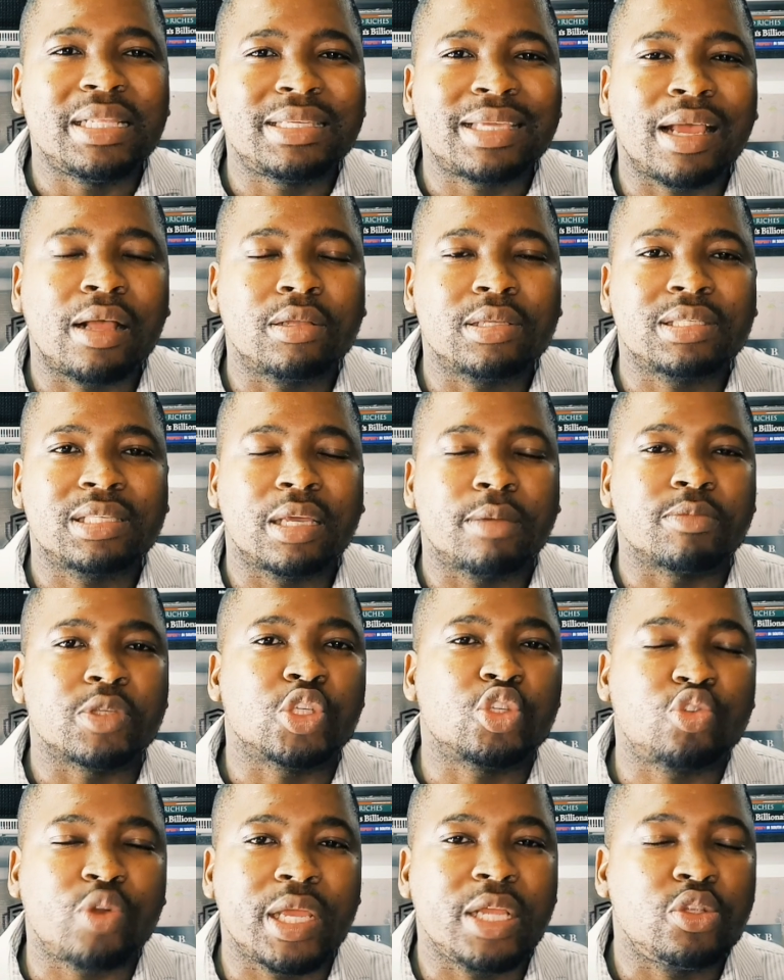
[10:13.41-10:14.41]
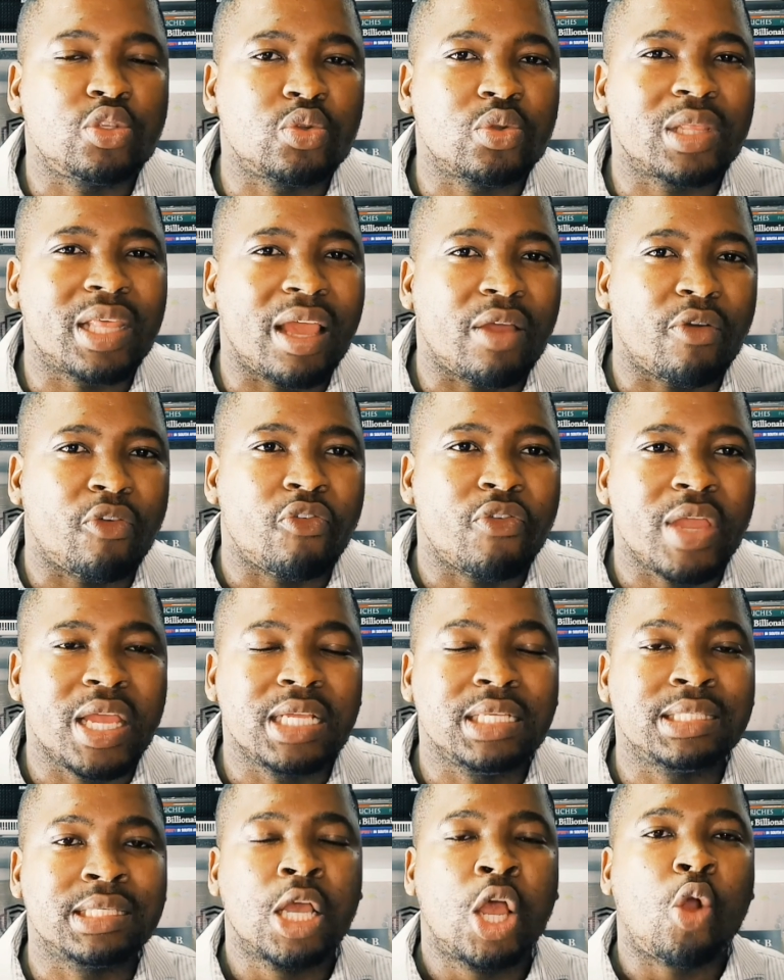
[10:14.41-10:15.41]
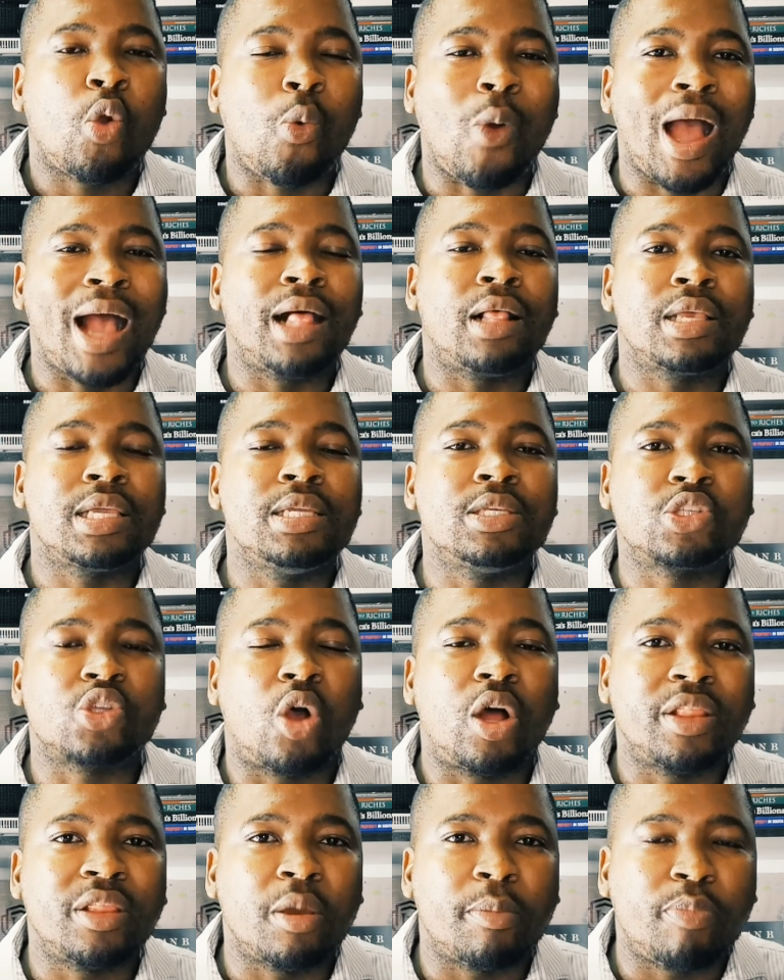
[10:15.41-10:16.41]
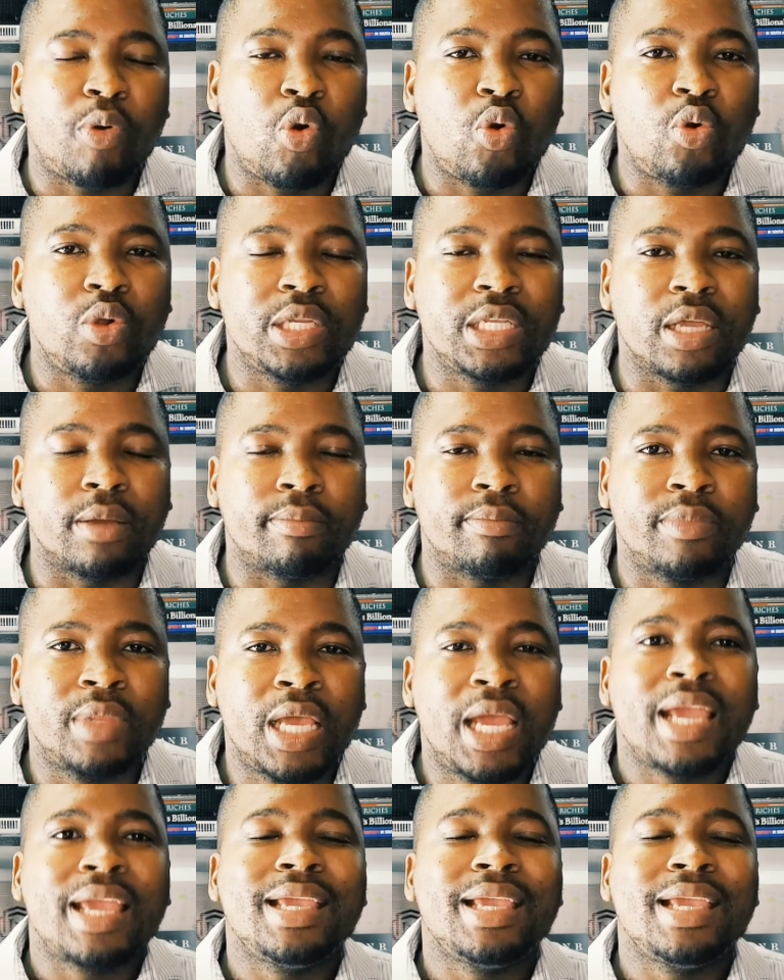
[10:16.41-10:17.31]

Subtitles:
He tells them straight to their face while he's on the podium.